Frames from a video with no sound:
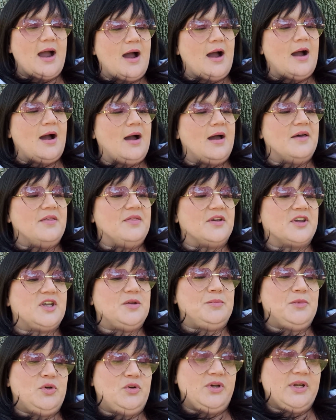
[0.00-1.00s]
The
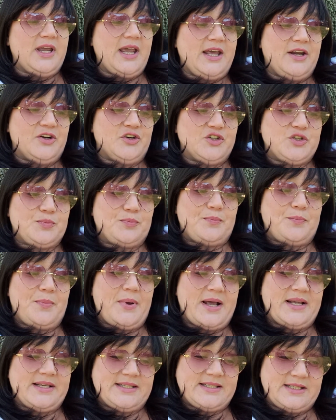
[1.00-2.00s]
communicator's
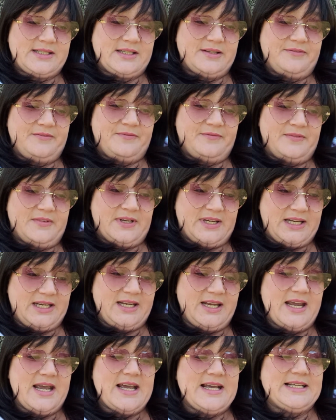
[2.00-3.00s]

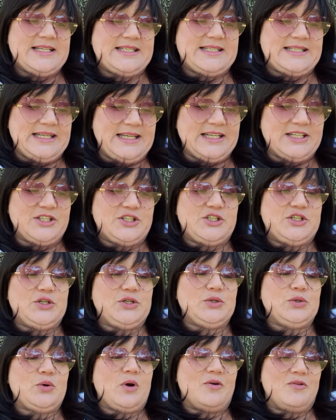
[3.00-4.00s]
passivity seeks
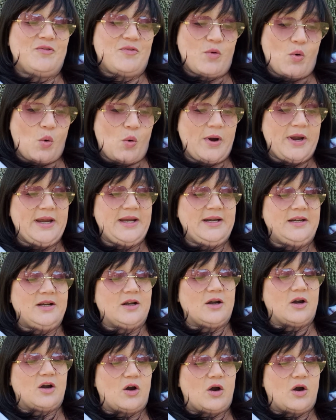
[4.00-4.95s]
to avoid